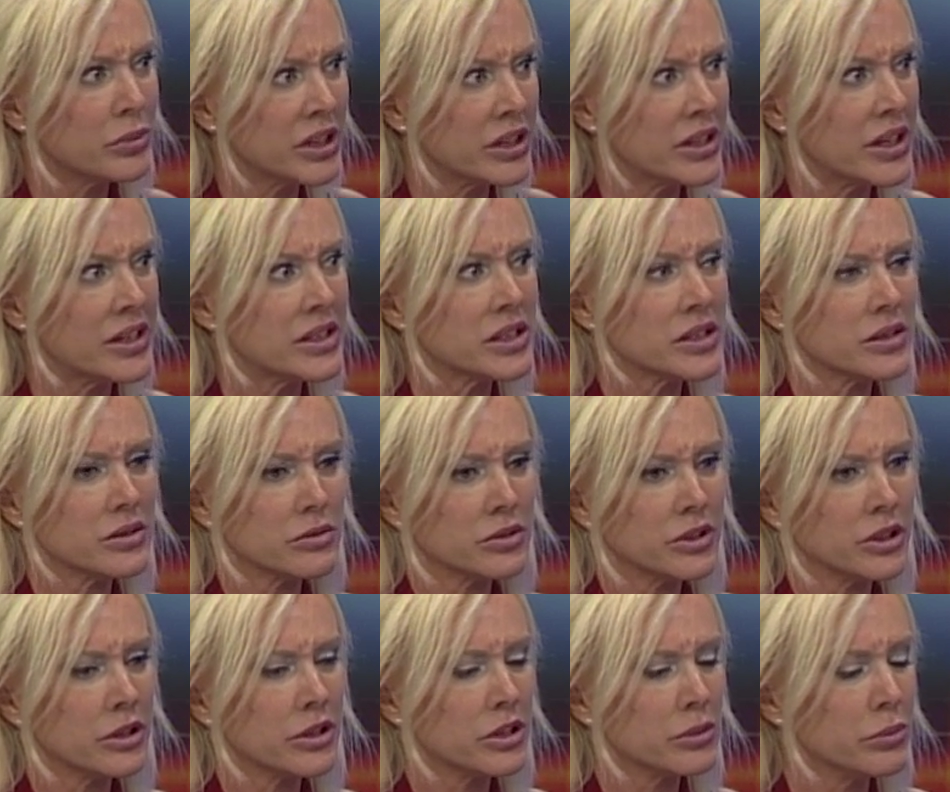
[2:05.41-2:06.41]
But that's,
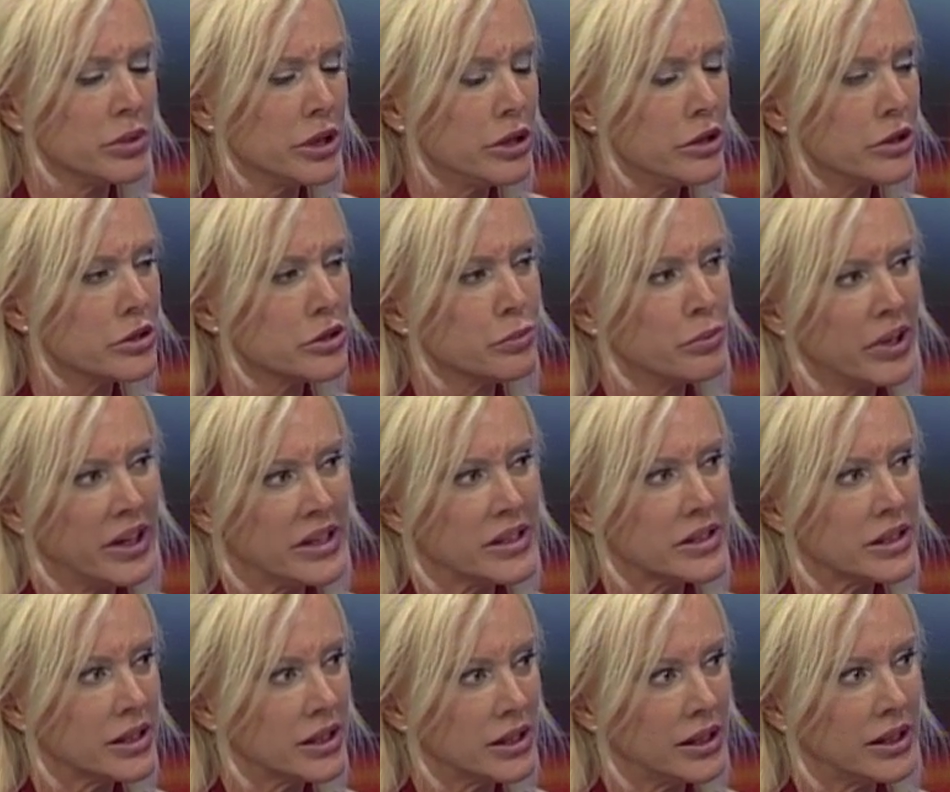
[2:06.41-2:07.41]
their computers
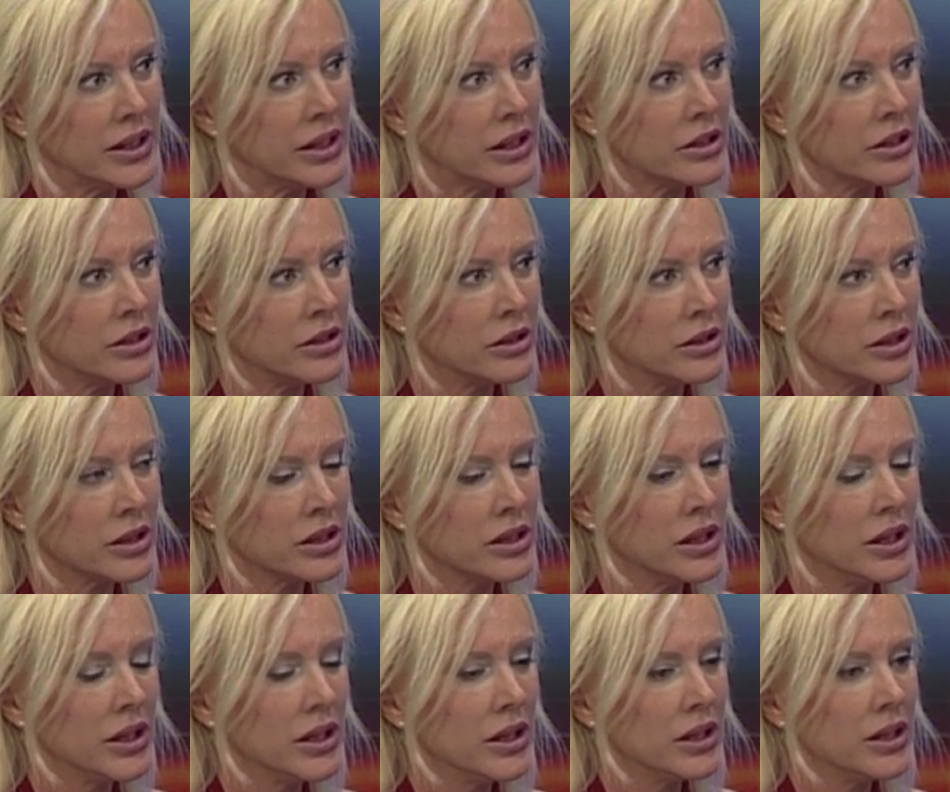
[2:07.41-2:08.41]
basically are
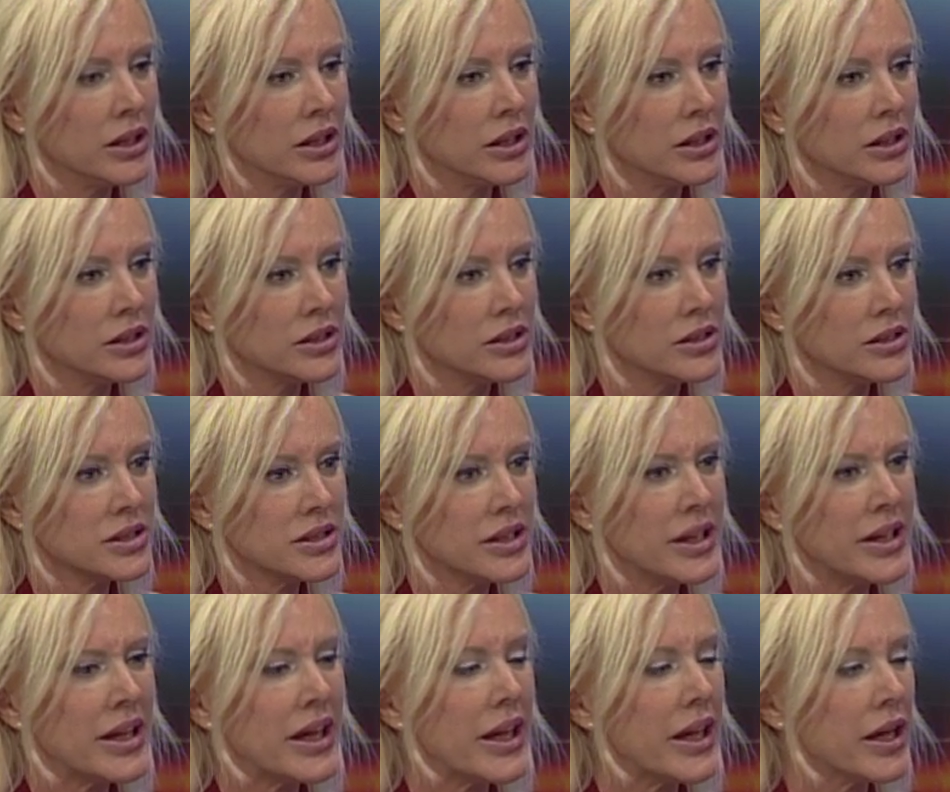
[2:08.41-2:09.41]

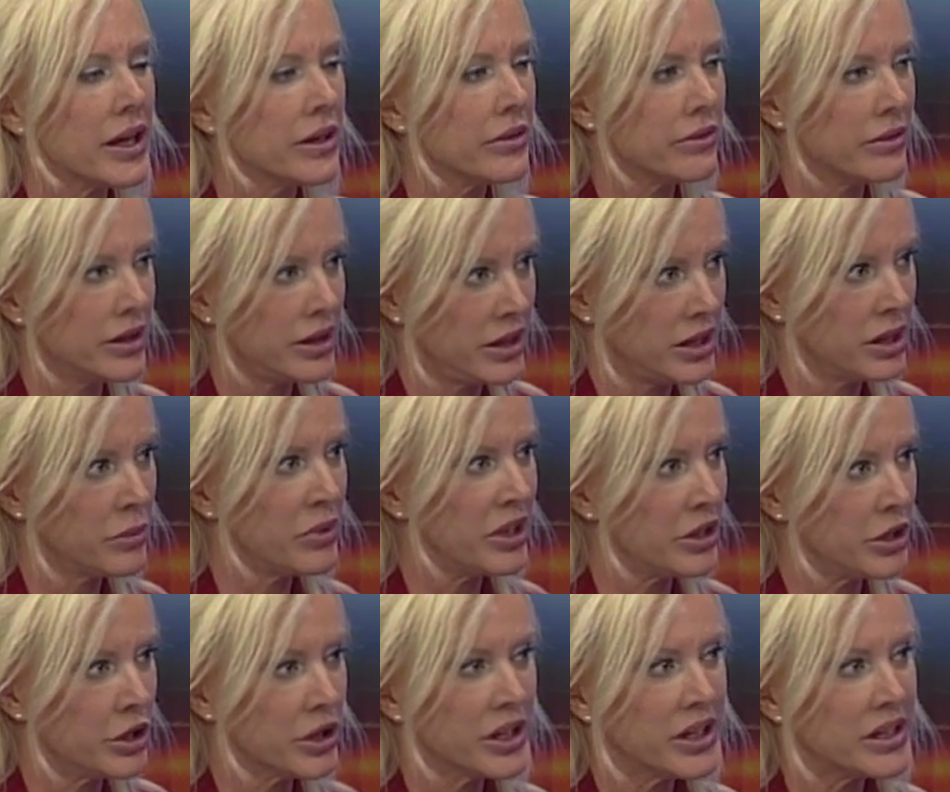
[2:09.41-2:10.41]
saying everything
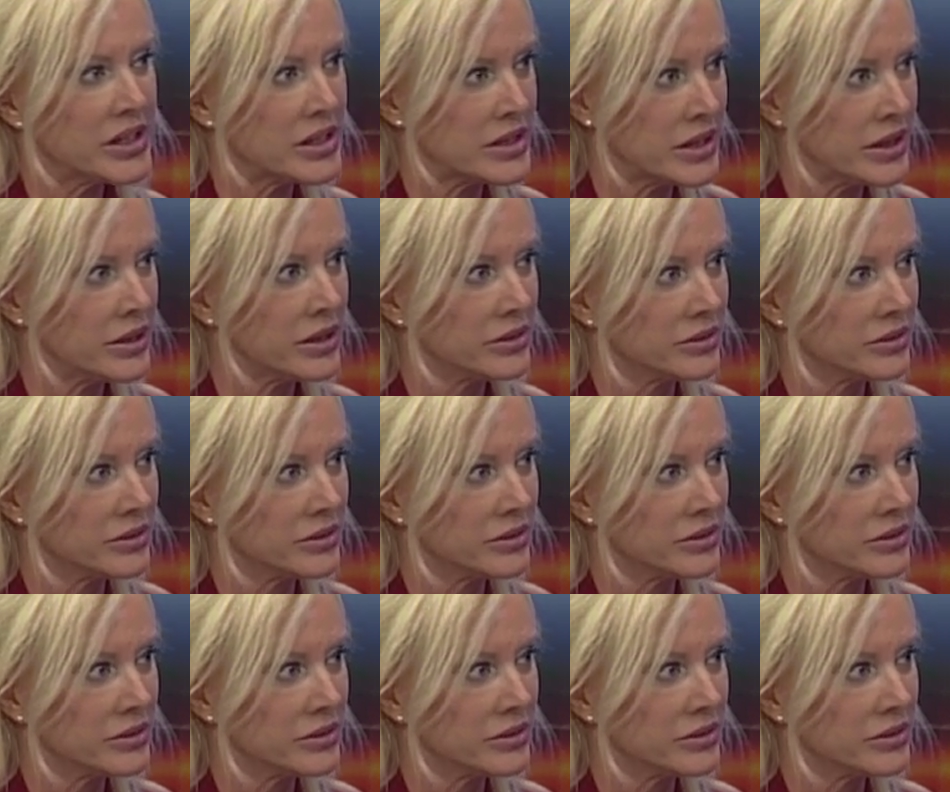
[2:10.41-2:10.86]
about your case now.